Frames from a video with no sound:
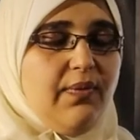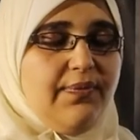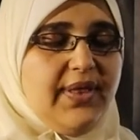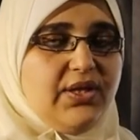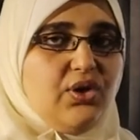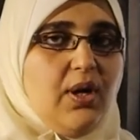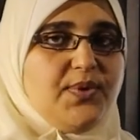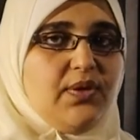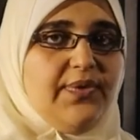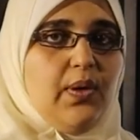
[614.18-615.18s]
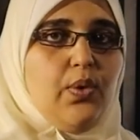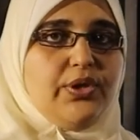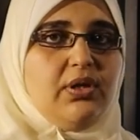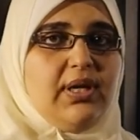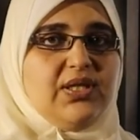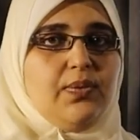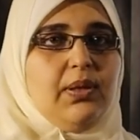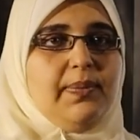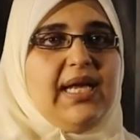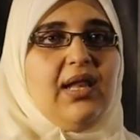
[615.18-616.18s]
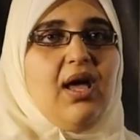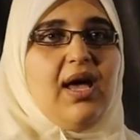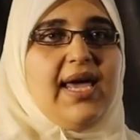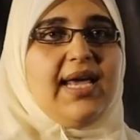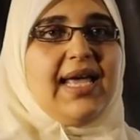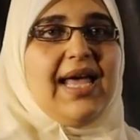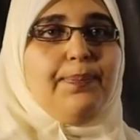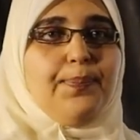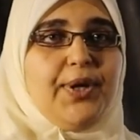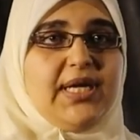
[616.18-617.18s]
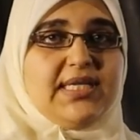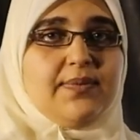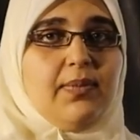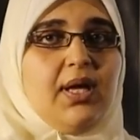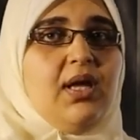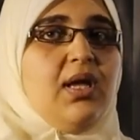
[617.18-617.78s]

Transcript: of the drops of the water, it will be like a prism.